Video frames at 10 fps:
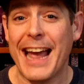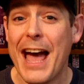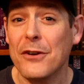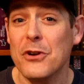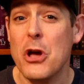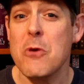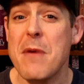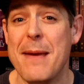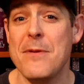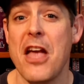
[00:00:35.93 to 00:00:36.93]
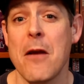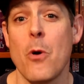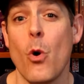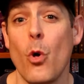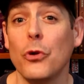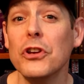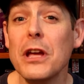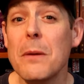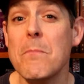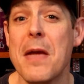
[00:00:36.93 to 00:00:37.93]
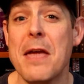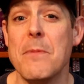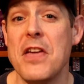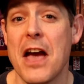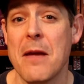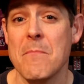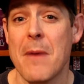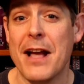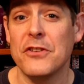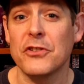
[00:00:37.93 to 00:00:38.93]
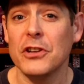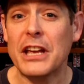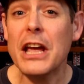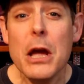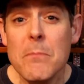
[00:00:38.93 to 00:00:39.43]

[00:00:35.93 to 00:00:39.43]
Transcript: I don't know, maybe I'm old, maybe I'm miserly,